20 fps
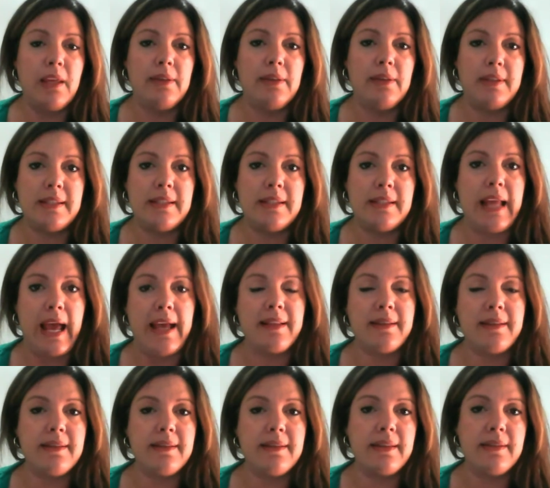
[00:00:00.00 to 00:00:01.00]
the
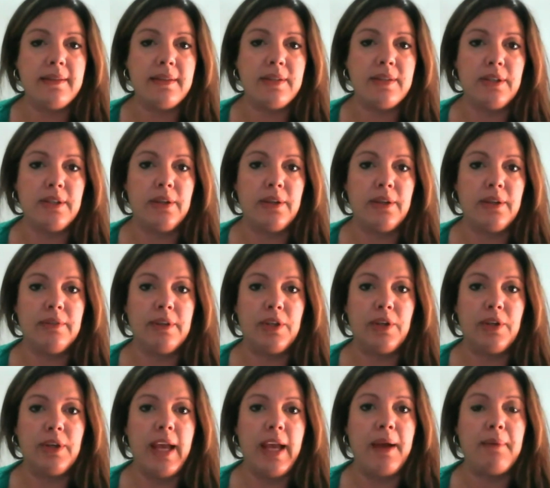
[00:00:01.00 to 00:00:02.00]
stats as to, you
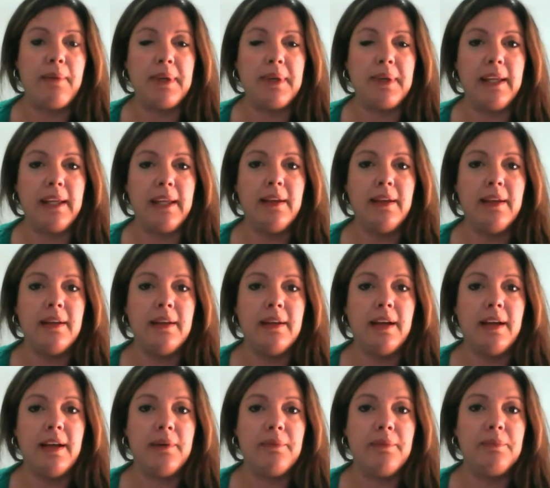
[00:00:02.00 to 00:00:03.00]
know, how many
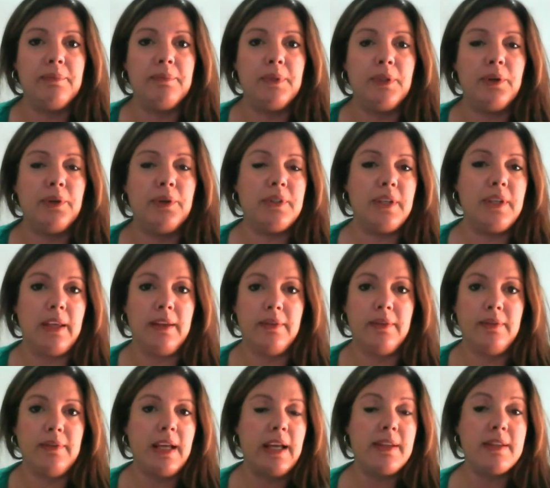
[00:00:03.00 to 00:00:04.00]
loyalty
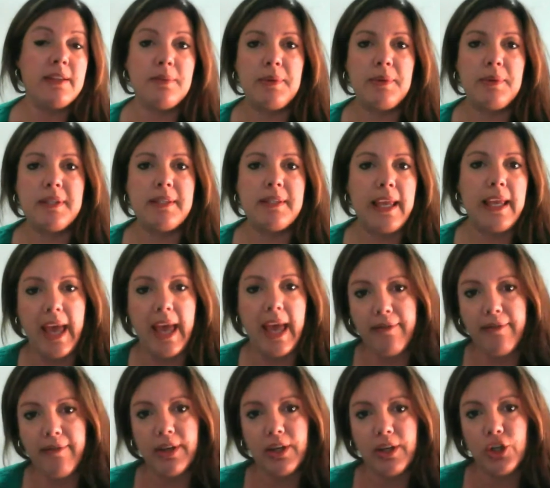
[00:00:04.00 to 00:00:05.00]
customers they
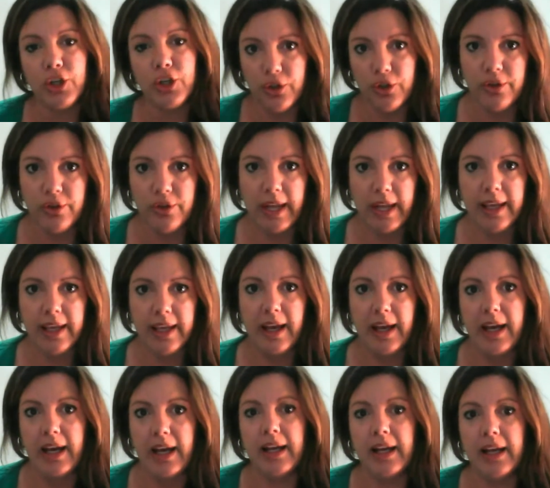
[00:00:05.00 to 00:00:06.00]
have, who they
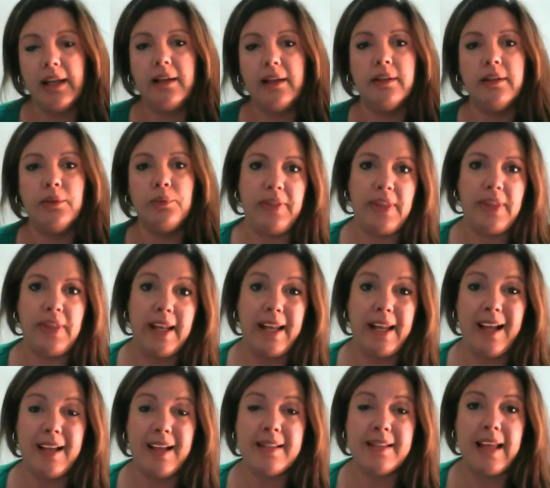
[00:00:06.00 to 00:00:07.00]
are, when they
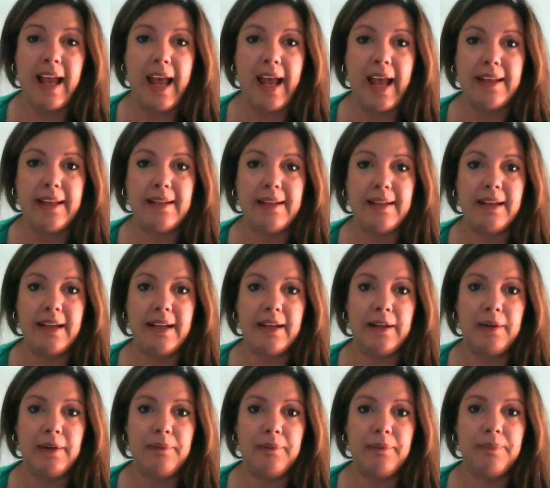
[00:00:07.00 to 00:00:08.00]
last had
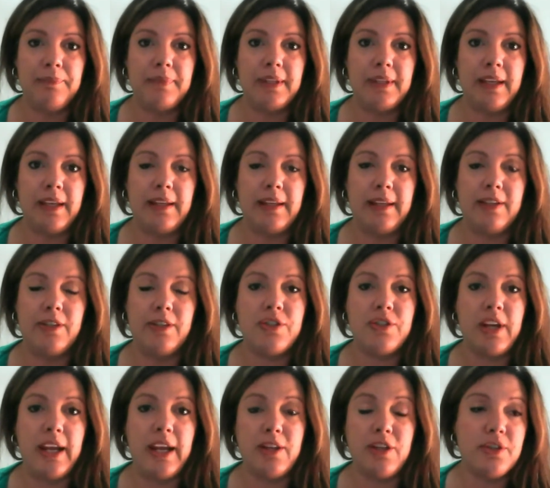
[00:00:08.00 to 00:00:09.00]
an
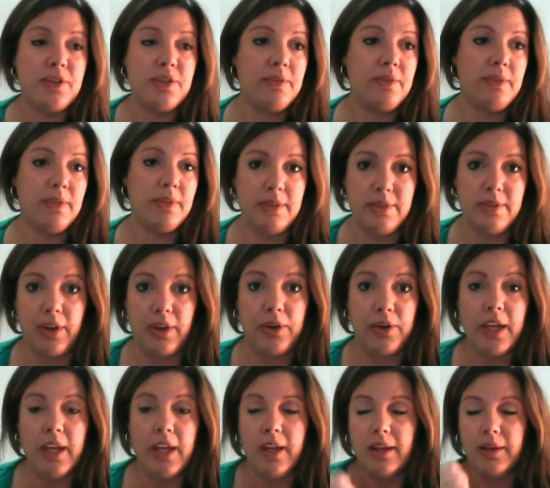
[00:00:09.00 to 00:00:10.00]
exchange.
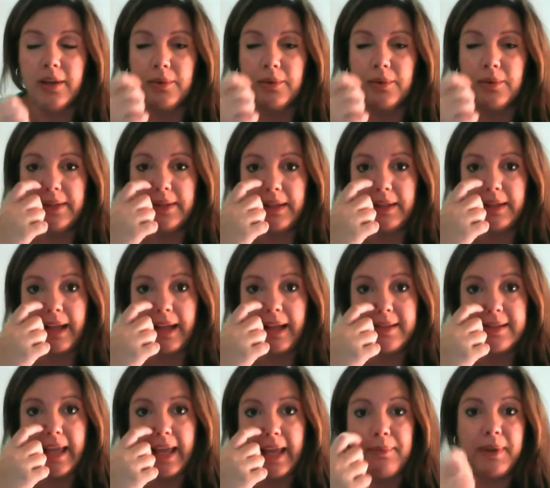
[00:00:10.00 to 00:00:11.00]
So when they
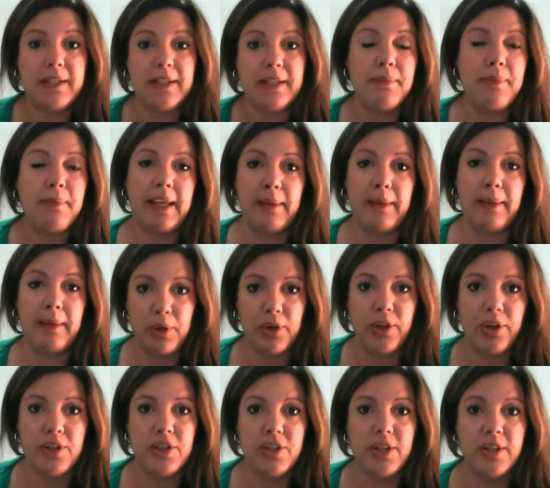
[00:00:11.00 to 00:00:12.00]
last came in to make a
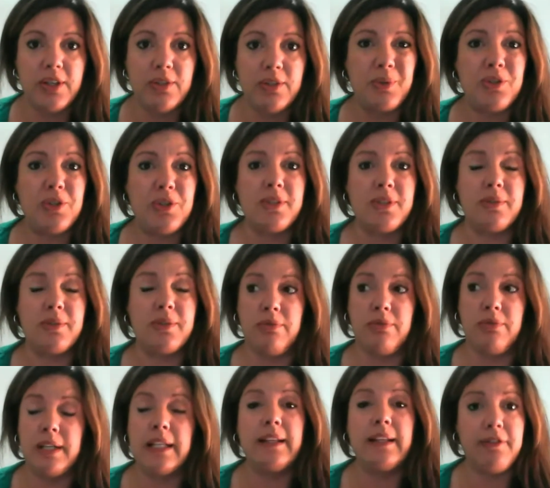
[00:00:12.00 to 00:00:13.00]
purchase, which is
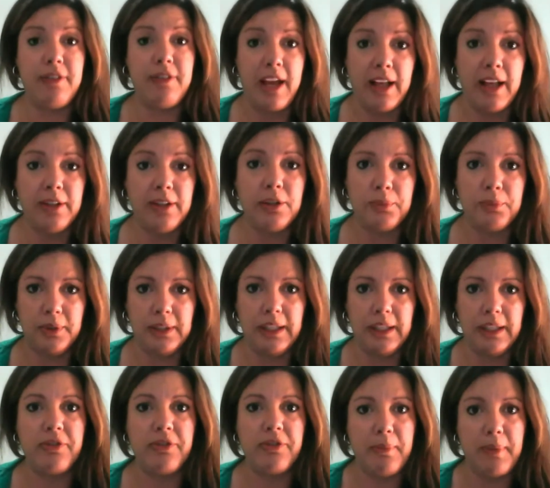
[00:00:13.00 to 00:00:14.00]
really valuable
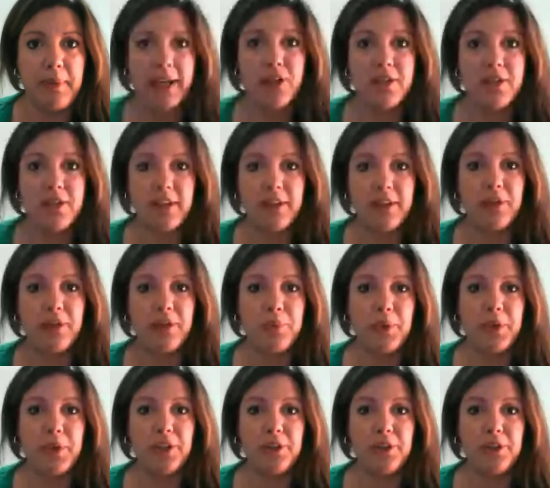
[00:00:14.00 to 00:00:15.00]
information if you
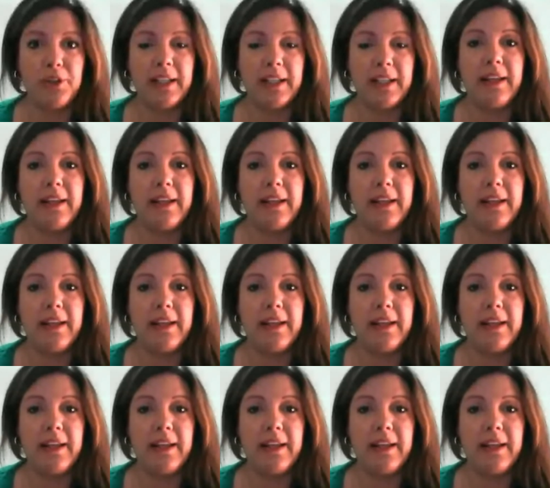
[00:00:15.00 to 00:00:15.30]
want to look